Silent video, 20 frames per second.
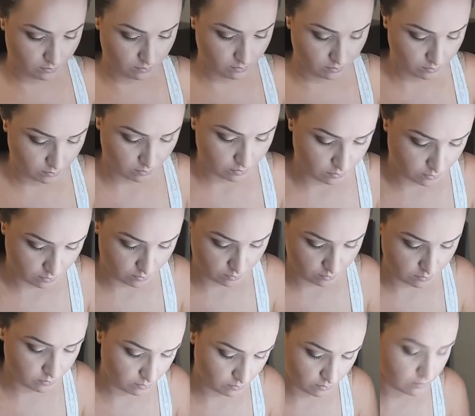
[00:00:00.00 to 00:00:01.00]
and then
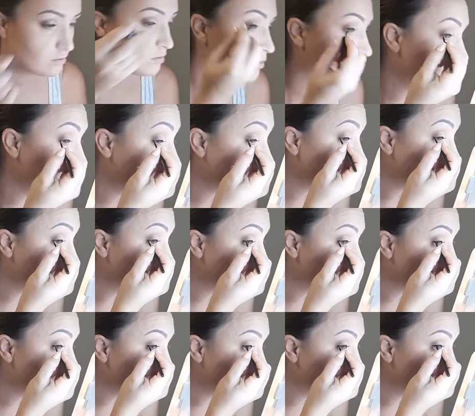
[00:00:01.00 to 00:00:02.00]
connect the inner corner
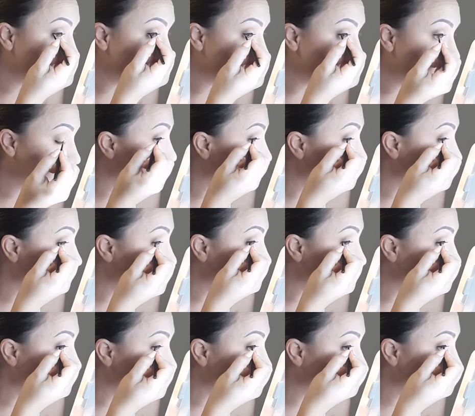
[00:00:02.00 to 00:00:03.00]
and then the
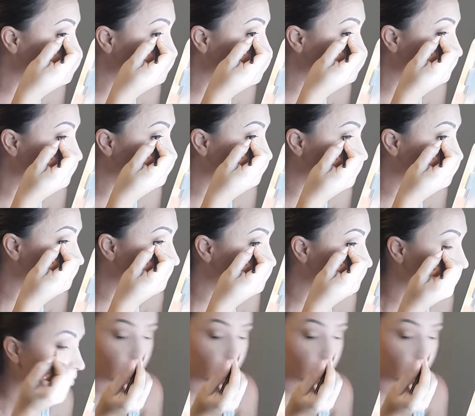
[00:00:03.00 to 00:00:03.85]
outer corner. I do just like a